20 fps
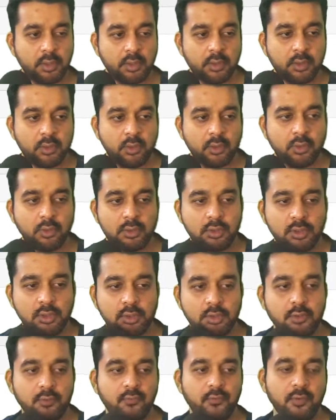Okay,
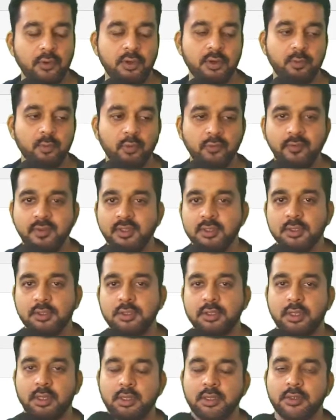so for removing this
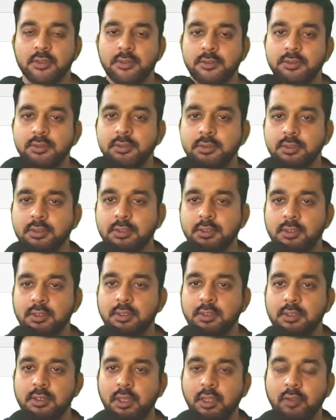error,
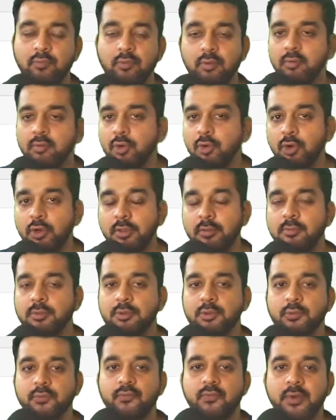like we were able to
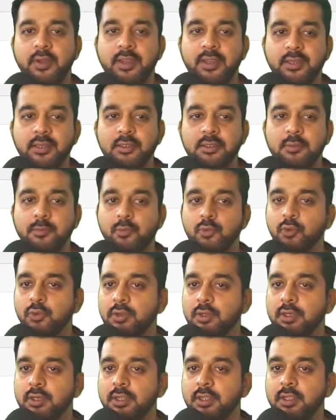find the
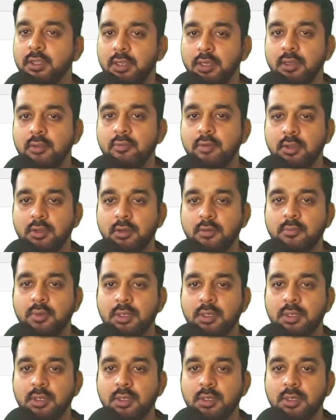broken link anywhere, but